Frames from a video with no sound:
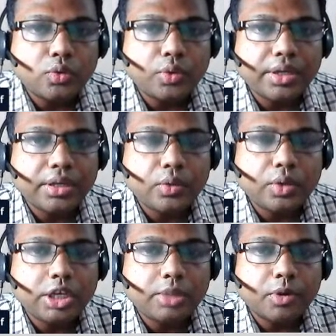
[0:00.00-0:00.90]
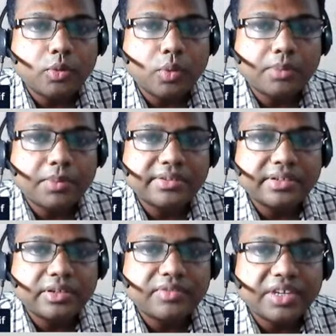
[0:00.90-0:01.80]

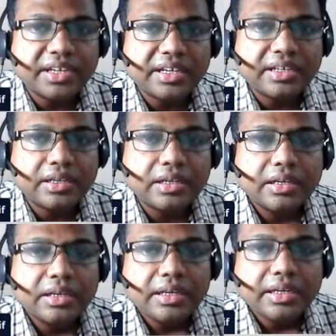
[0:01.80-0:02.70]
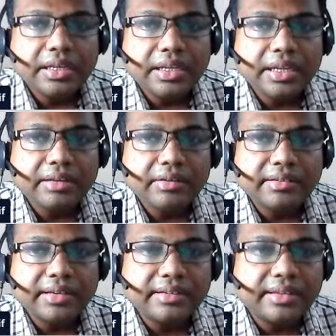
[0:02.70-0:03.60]
20.1% of the death in
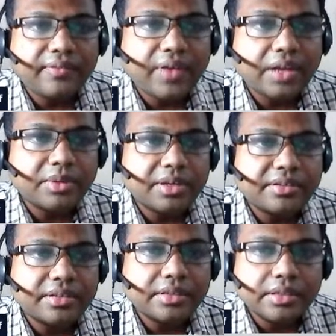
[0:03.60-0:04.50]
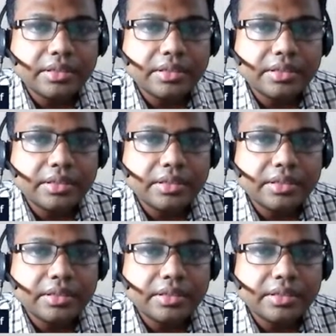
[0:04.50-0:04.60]
increase less than 5 years.